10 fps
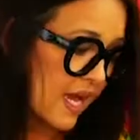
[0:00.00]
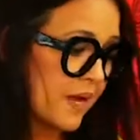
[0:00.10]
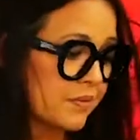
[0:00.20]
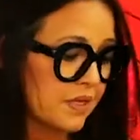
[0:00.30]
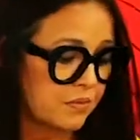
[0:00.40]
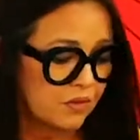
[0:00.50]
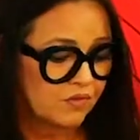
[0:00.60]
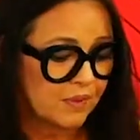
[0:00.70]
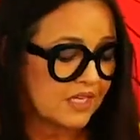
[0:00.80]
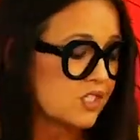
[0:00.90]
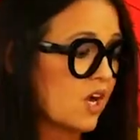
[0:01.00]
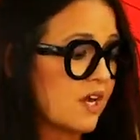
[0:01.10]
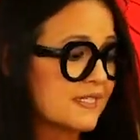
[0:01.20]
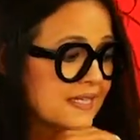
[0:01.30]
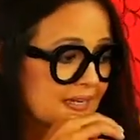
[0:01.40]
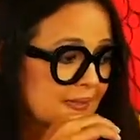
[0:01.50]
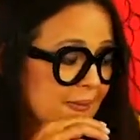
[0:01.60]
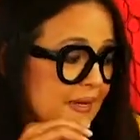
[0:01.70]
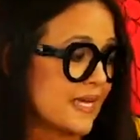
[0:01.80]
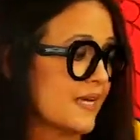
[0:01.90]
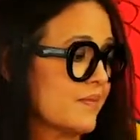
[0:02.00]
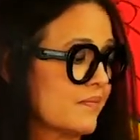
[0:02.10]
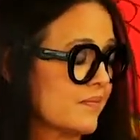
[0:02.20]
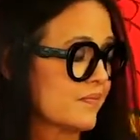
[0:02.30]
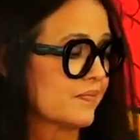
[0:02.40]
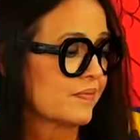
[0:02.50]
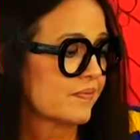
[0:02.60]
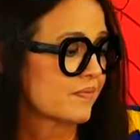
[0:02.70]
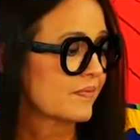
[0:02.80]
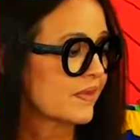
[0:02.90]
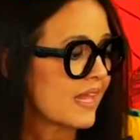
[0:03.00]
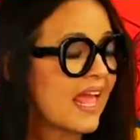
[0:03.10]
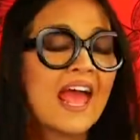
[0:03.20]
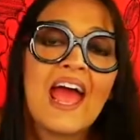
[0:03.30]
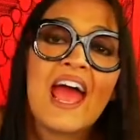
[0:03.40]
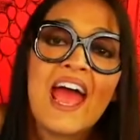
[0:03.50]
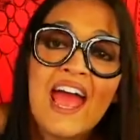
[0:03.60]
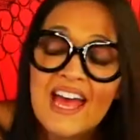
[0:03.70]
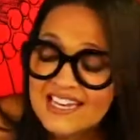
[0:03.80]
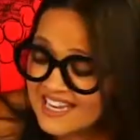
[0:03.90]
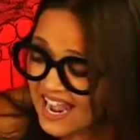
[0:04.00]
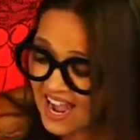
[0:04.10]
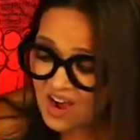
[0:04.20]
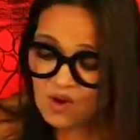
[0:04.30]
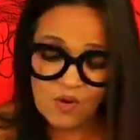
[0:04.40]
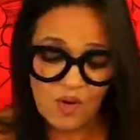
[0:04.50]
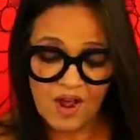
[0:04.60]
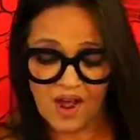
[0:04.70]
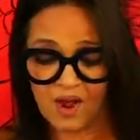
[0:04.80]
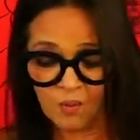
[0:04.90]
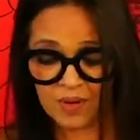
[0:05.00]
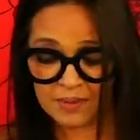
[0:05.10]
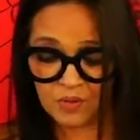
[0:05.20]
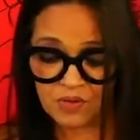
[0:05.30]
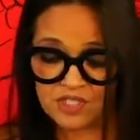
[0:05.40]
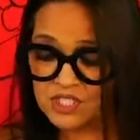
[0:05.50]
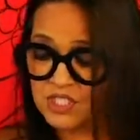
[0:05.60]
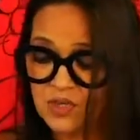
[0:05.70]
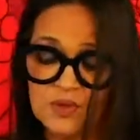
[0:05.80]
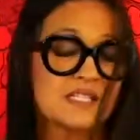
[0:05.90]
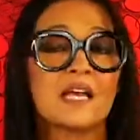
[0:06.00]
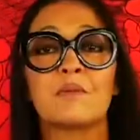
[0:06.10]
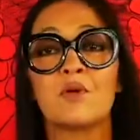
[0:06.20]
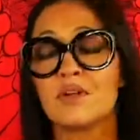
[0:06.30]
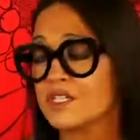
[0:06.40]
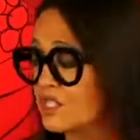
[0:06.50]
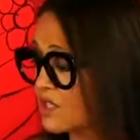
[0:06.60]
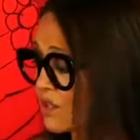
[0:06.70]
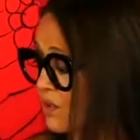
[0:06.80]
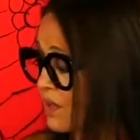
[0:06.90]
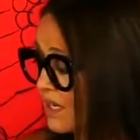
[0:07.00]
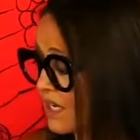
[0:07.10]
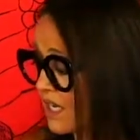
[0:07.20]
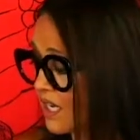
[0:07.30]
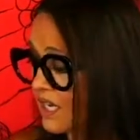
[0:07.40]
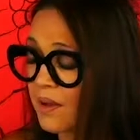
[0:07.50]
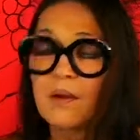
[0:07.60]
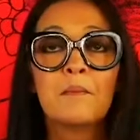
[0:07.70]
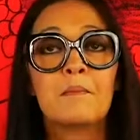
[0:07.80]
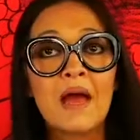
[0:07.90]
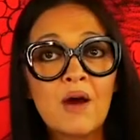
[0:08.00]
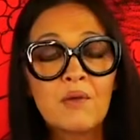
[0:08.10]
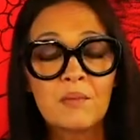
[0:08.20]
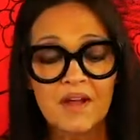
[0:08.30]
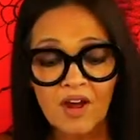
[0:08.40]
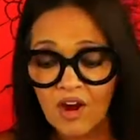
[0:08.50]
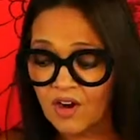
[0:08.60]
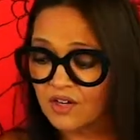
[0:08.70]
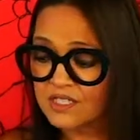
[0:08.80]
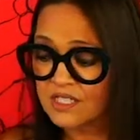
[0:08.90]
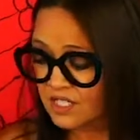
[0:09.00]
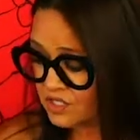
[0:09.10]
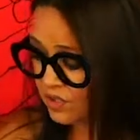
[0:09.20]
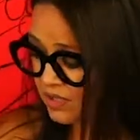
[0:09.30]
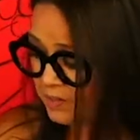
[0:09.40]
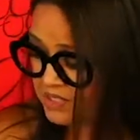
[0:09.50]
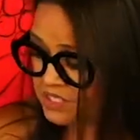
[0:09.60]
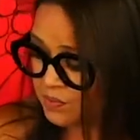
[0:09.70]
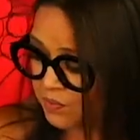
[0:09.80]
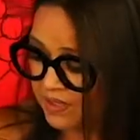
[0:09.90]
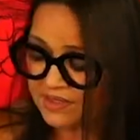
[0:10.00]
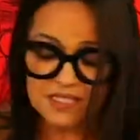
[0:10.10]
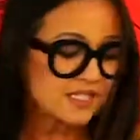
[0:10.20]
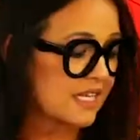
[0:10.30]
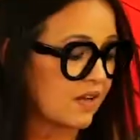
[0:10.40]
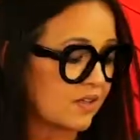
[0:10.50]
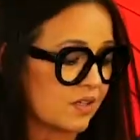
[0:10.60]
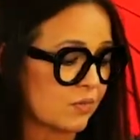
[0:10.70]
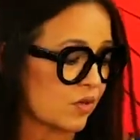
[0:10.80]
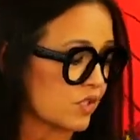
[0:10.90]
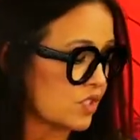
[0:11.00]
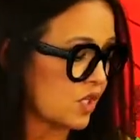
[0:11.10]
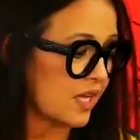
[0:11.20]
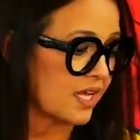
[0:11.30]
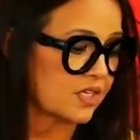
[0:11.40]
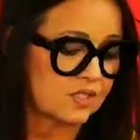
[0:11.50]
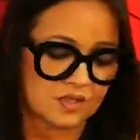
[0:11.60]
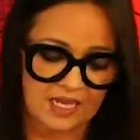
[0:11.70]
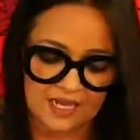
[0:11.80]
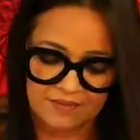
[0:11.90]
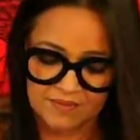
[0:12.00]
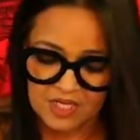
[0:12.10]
I'm gonna move my chalks out of the way. And now, what I'm going to do is I'm going to mount my art. So let me spread things out a little more and show you how to do that.